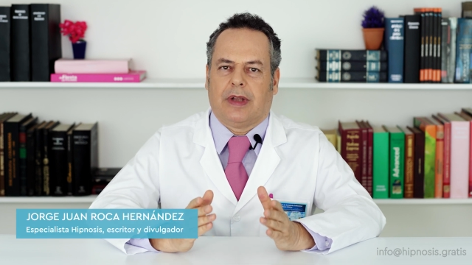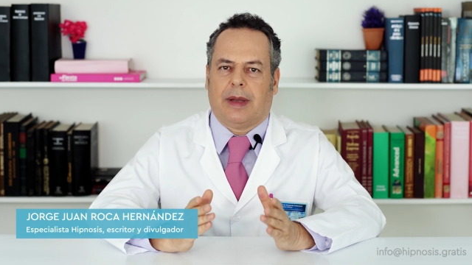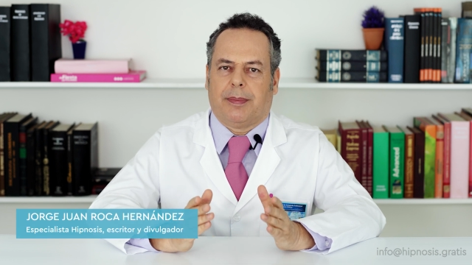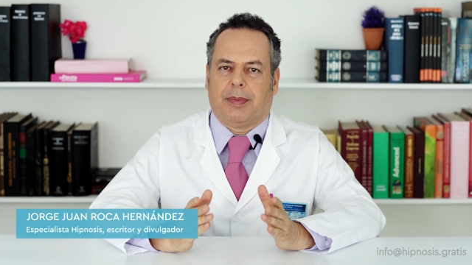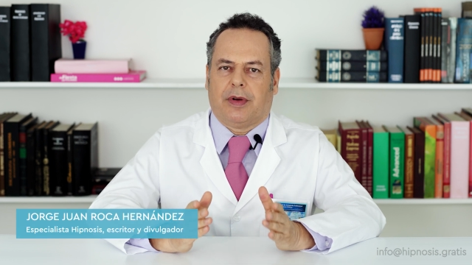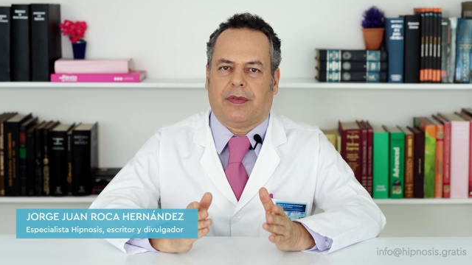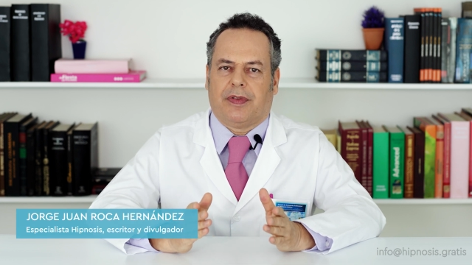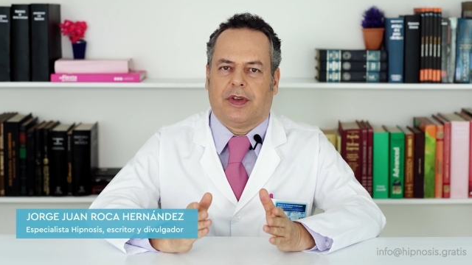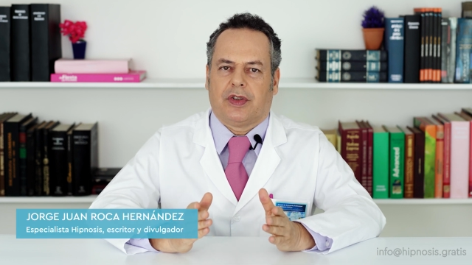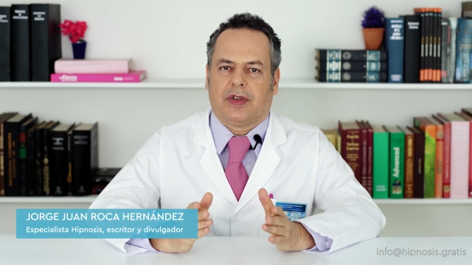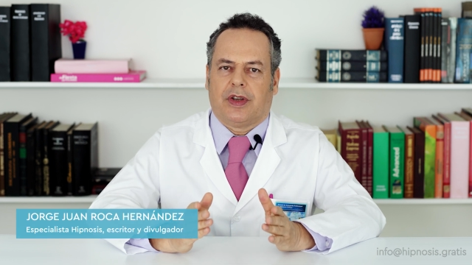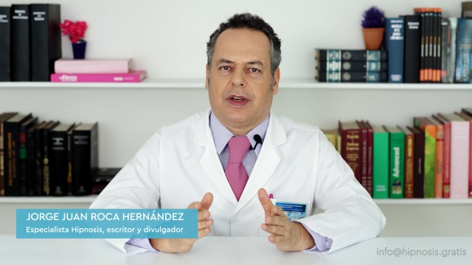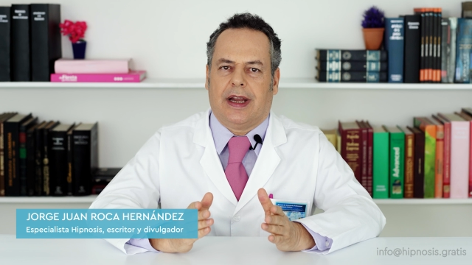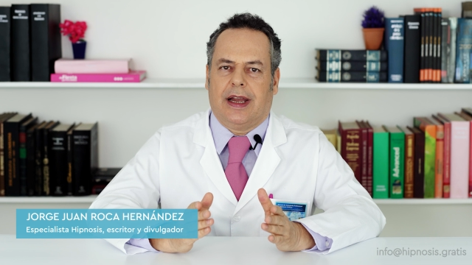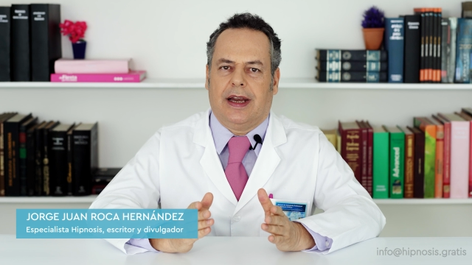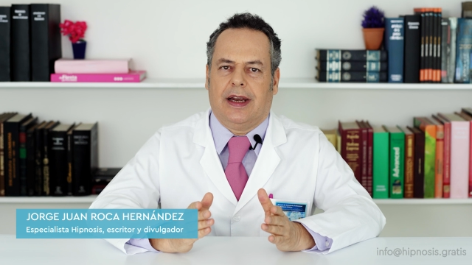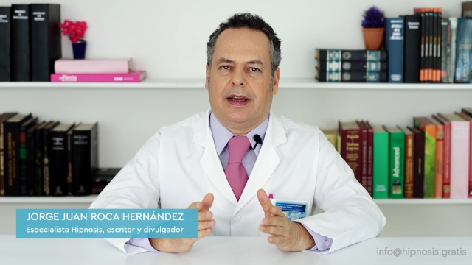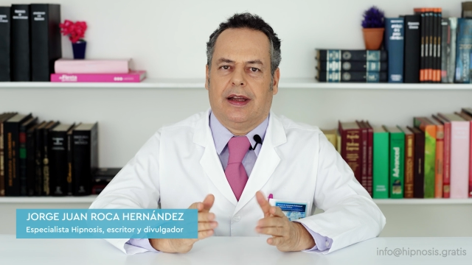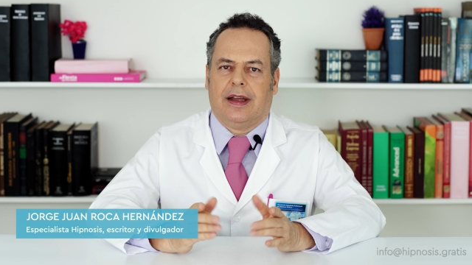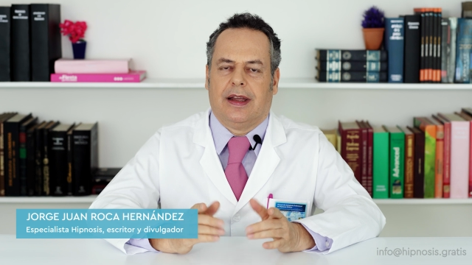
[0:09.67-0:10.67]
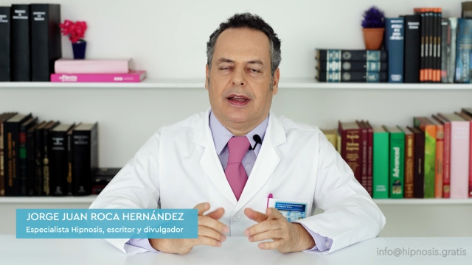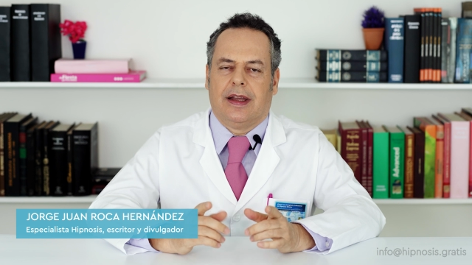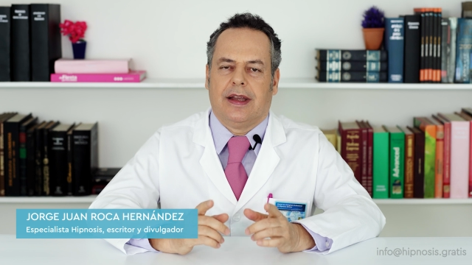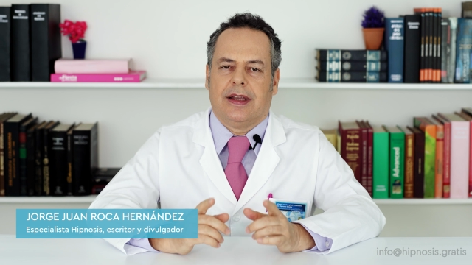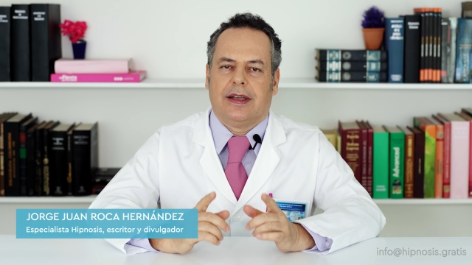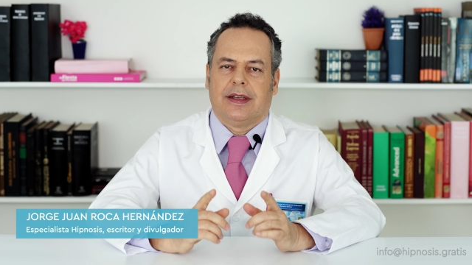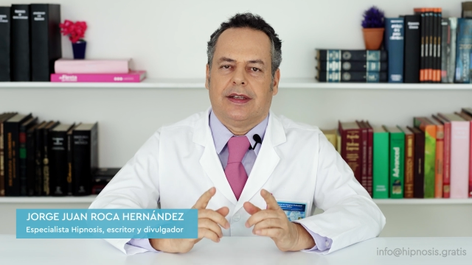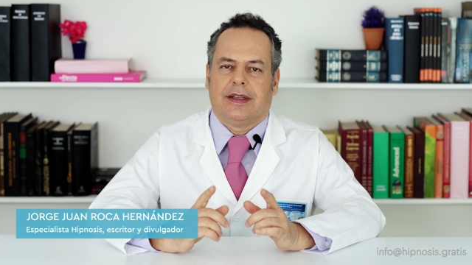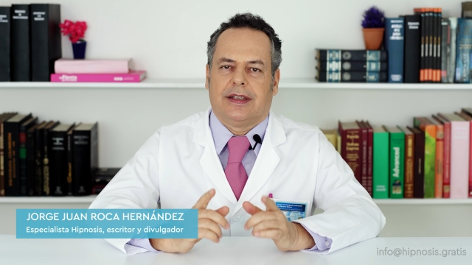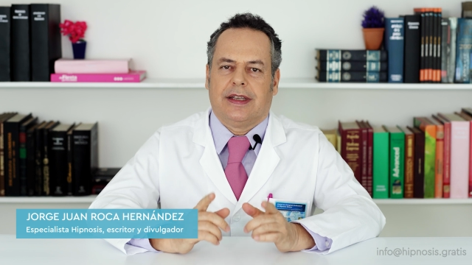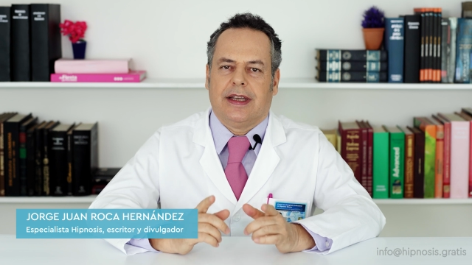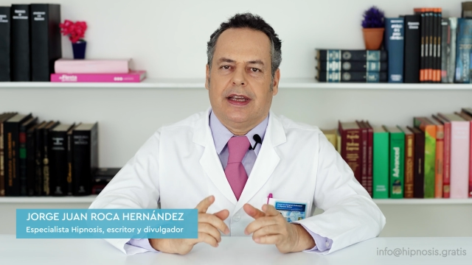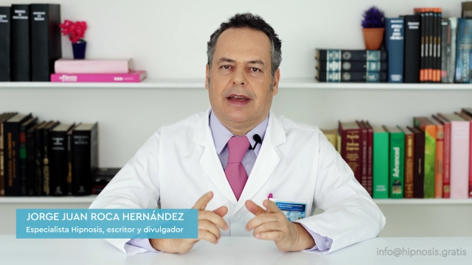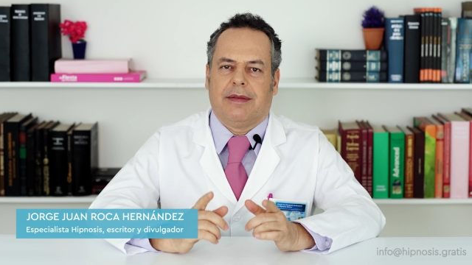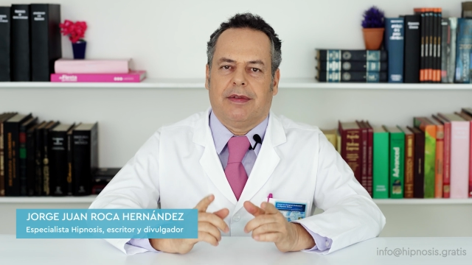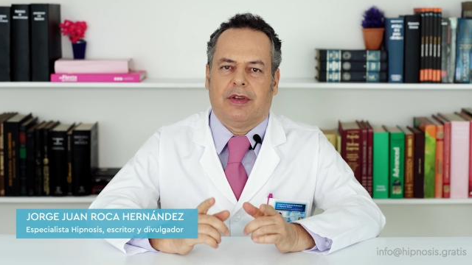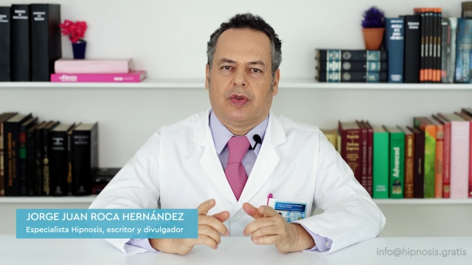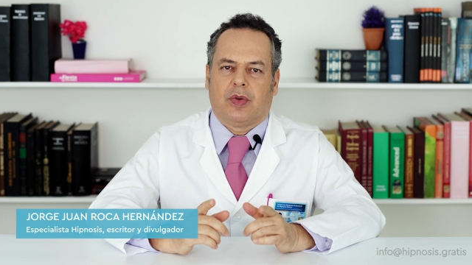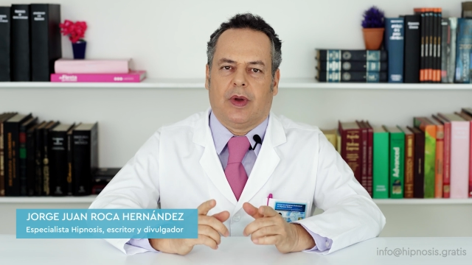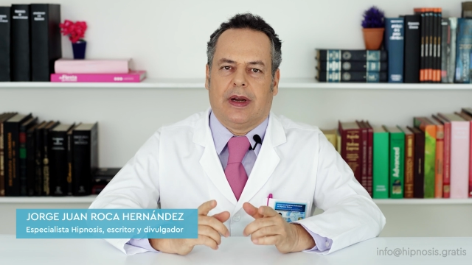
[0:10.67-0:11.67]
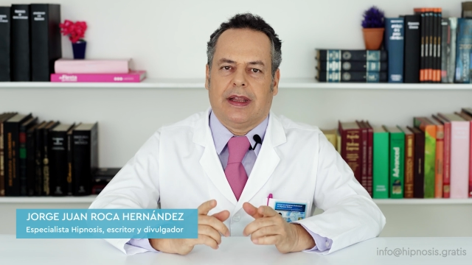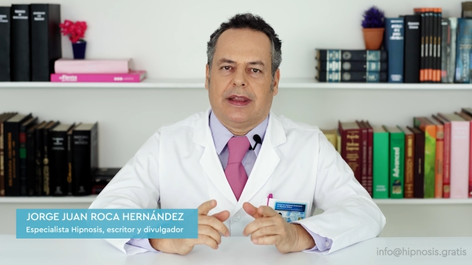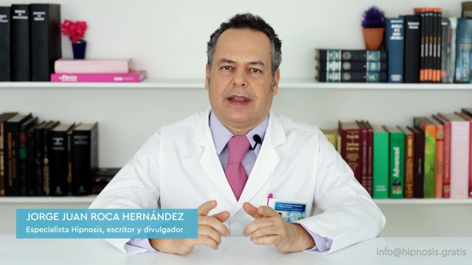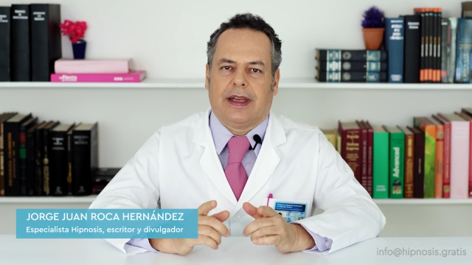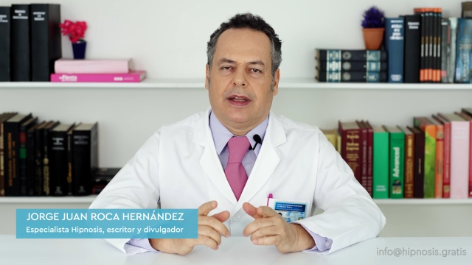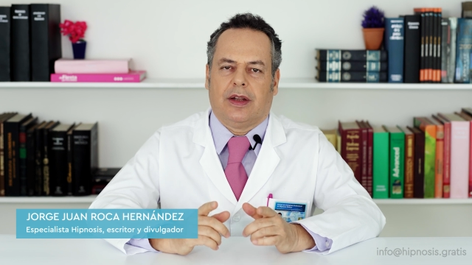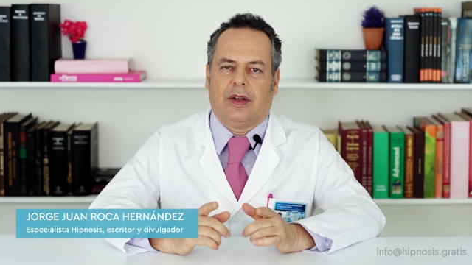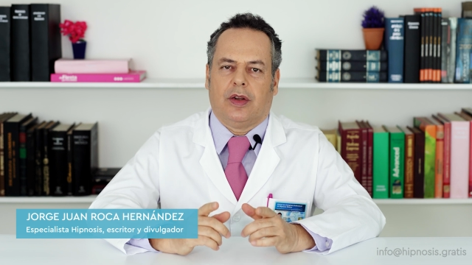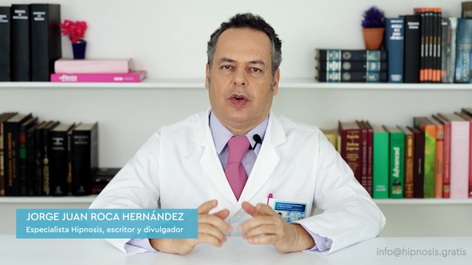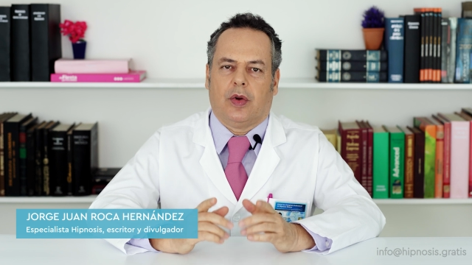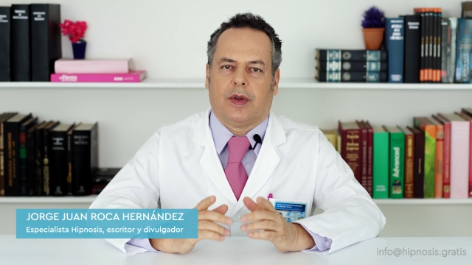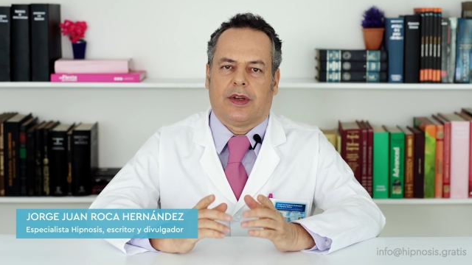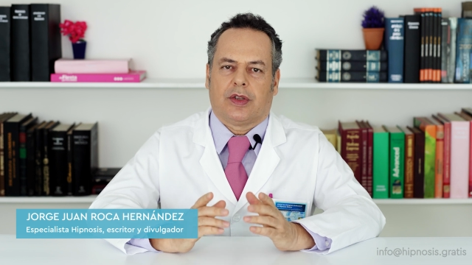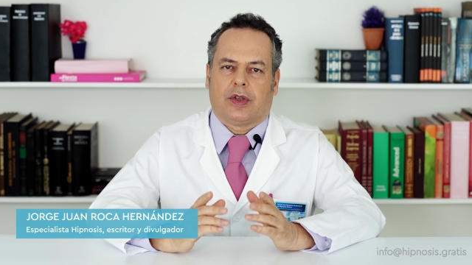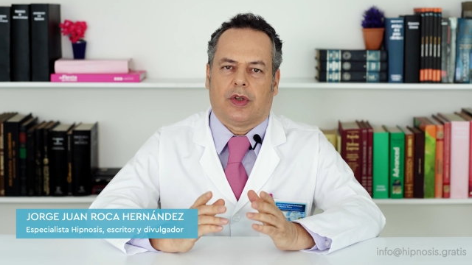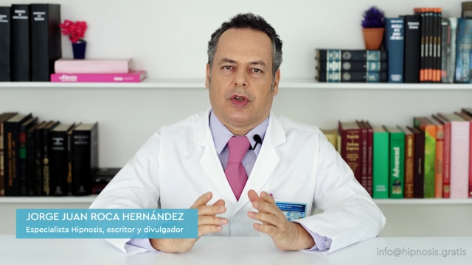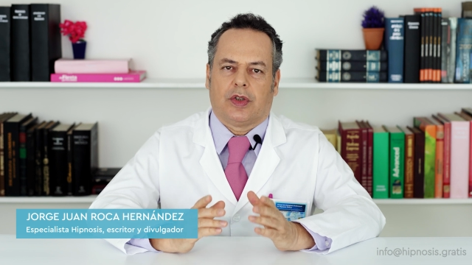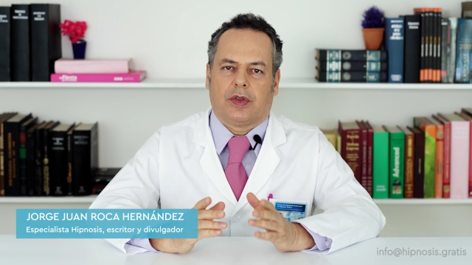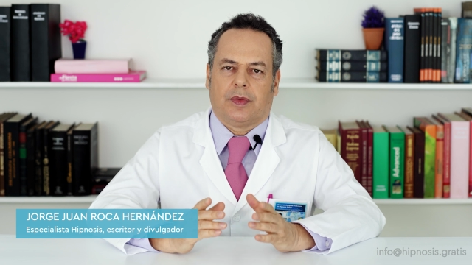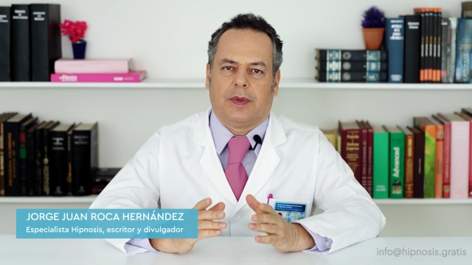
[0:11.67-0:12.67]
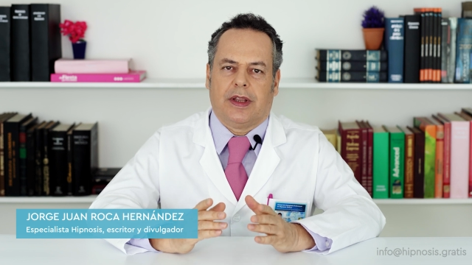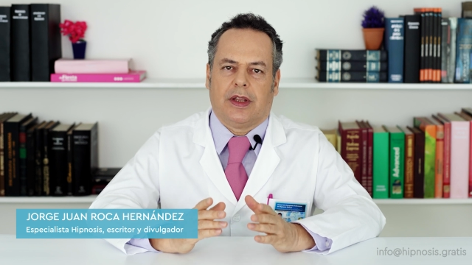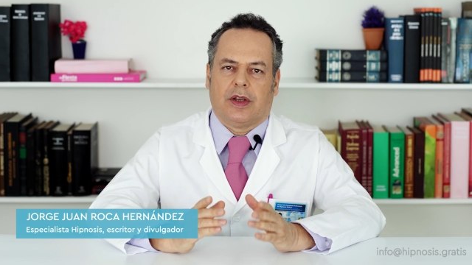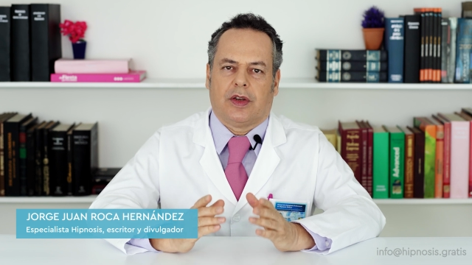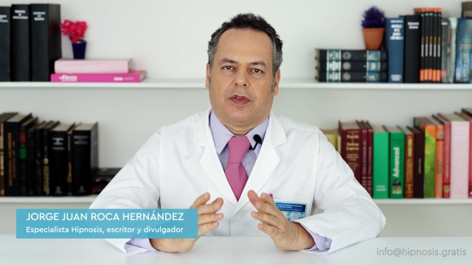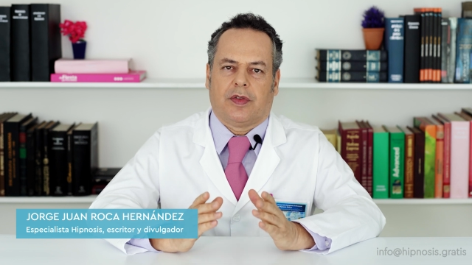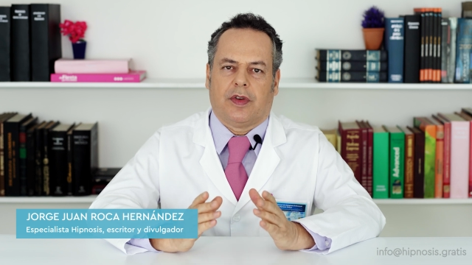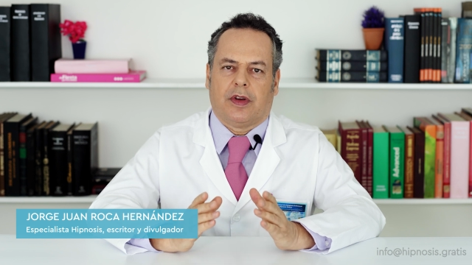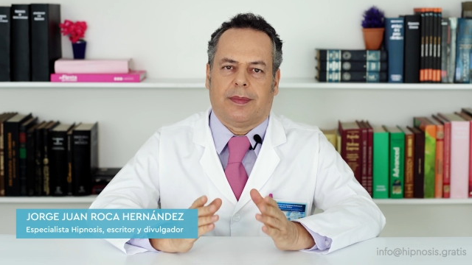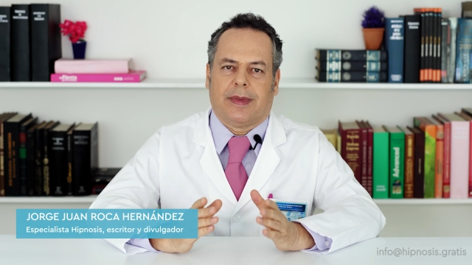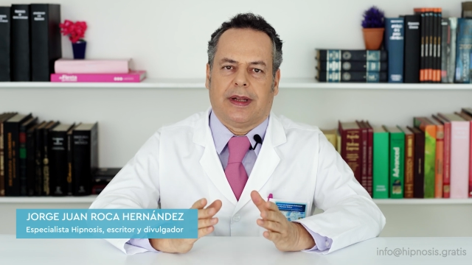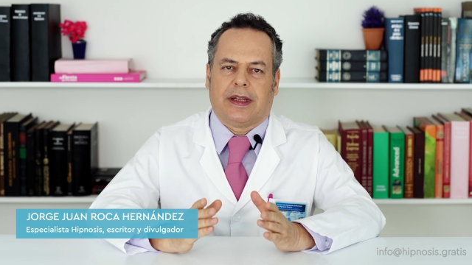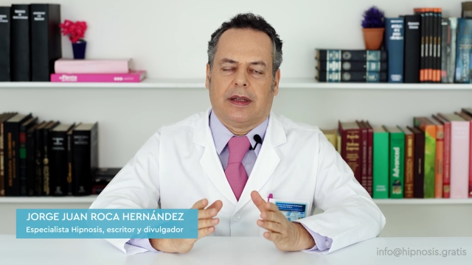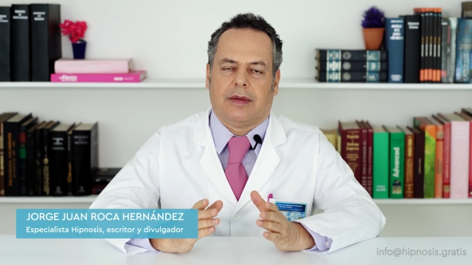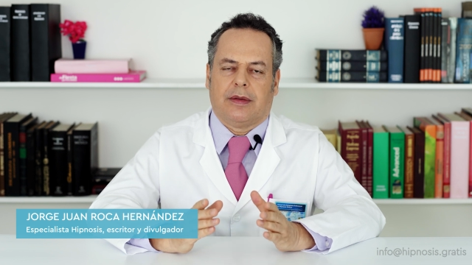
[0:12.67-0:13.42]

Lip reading: keep watching our training videos about clinical hypnosis.